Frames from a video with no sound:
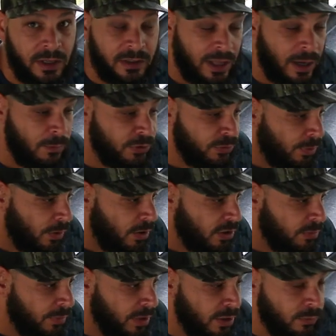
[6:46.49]
That was
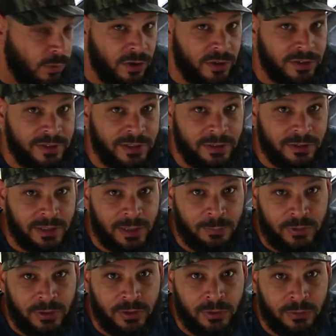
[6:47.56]
part of my warranty
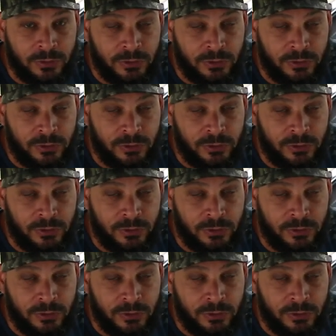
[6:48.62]
claim too.